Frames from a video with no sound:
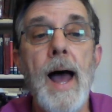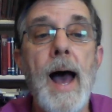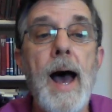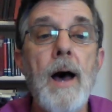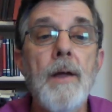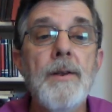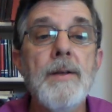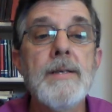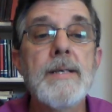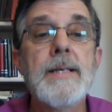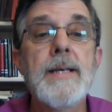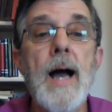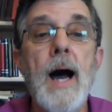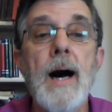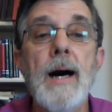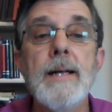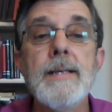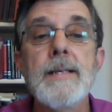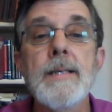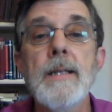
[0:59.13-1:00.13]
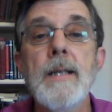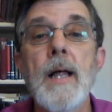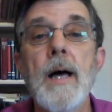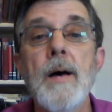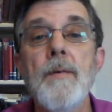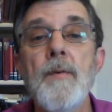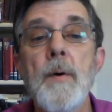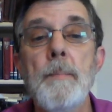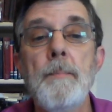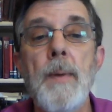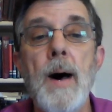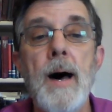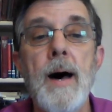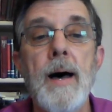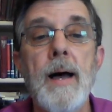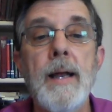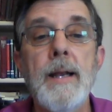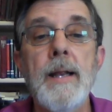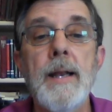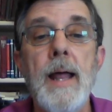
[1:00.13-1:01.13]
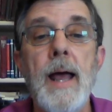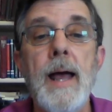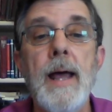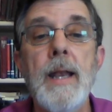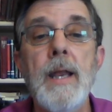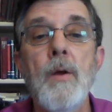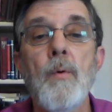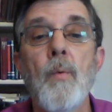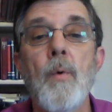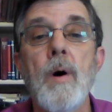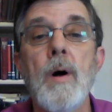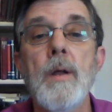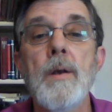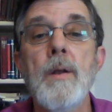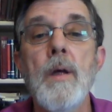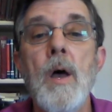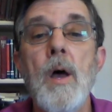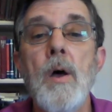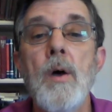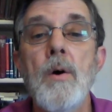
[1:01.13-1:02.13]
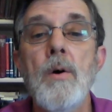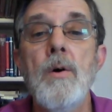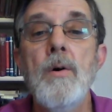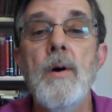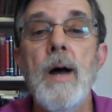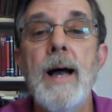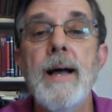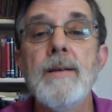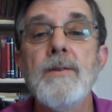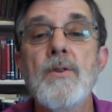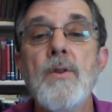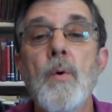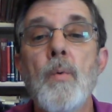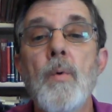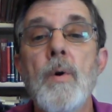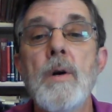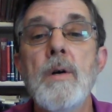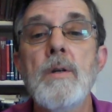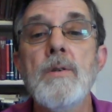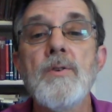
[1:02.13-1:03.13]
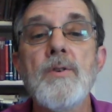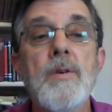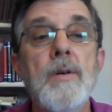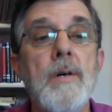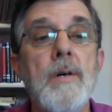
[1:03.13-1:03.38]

How does God's love abide in anyone who has the world's